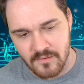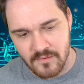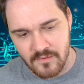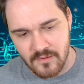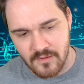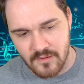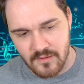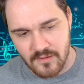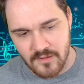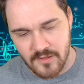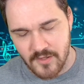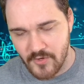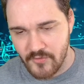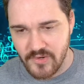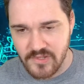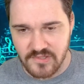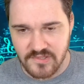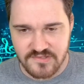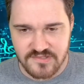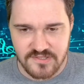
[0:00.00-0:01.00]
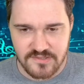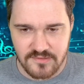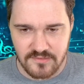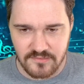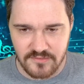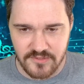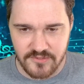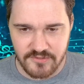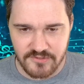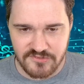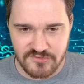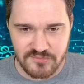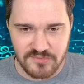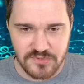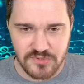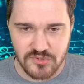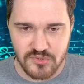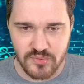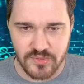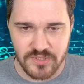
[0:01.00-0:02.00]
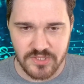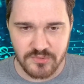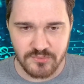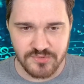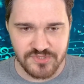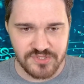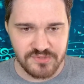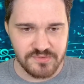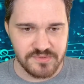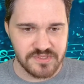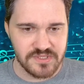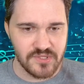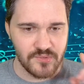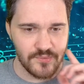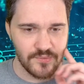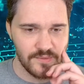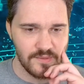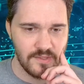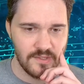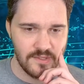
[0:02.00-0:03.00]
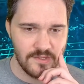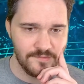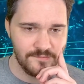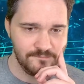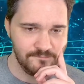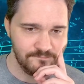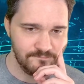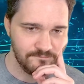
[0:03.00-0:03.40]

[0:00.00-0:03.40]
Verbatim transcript: All right, let's hit the lyrics real quick. We'll see what's going on.